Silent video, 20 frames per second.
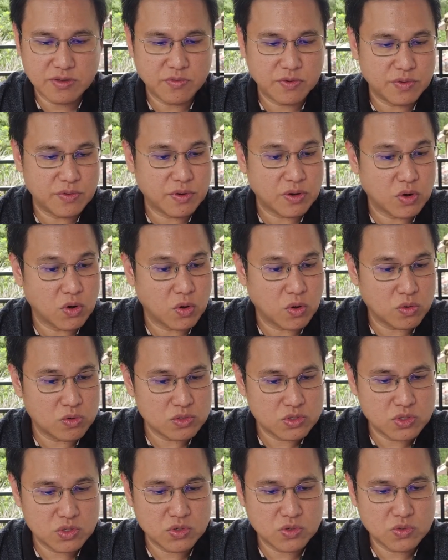we will go
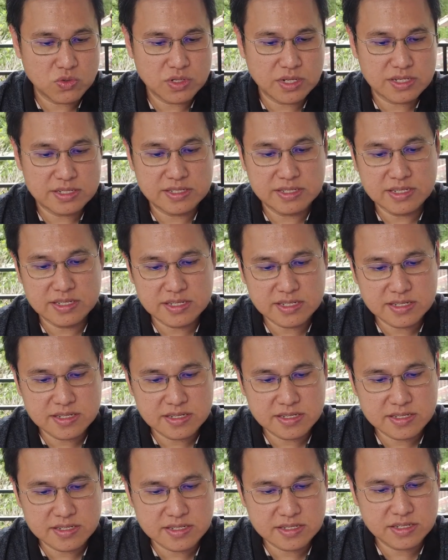to the
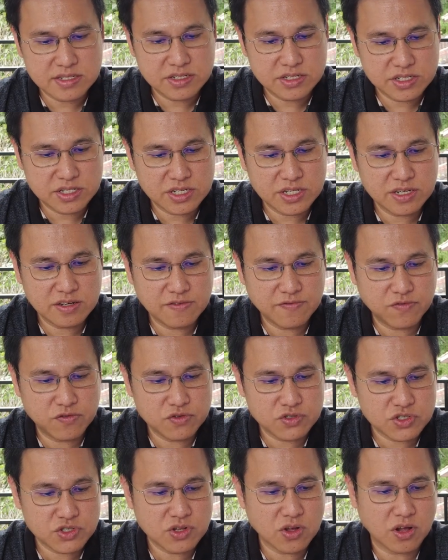Sisters Chi
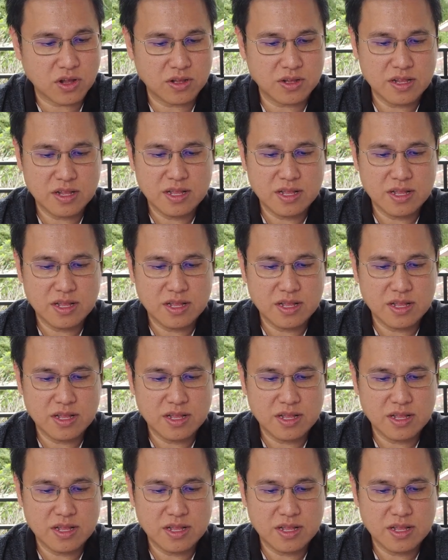food stall.